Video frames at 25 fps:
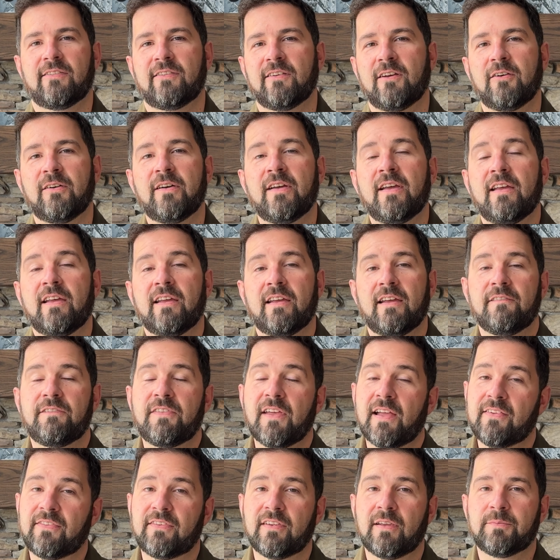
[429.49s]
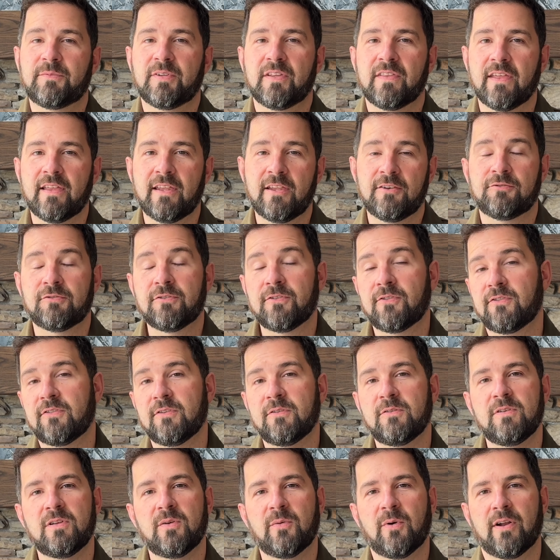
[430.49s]
So if that's something that interests
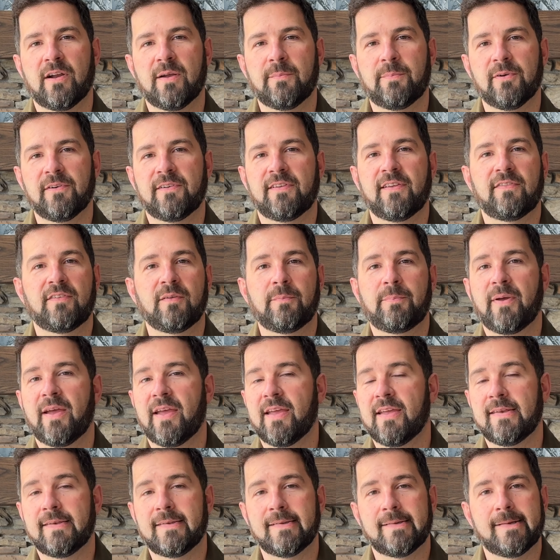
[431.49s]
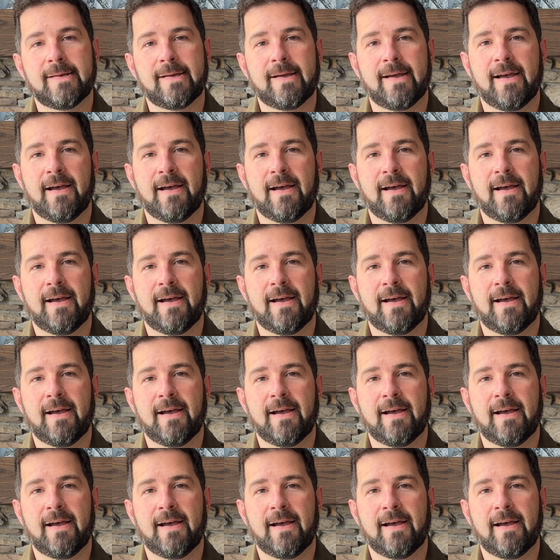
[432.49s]
you, you want to participate,